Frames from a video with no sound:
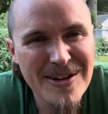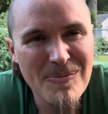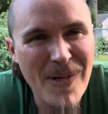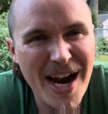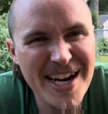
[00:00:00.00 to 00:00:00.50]

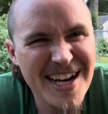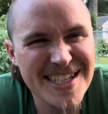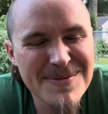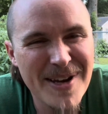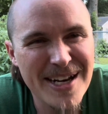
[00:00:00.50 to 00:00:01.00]
Mine I
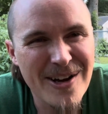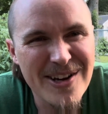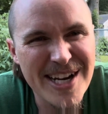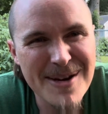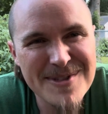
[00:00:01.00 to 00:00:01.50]
spent
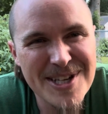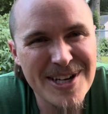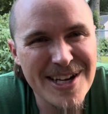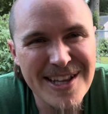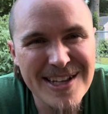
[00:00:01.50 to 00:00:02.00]
on
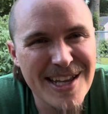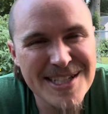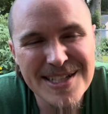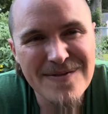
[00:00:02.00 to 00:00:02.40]
Amazon, I think less than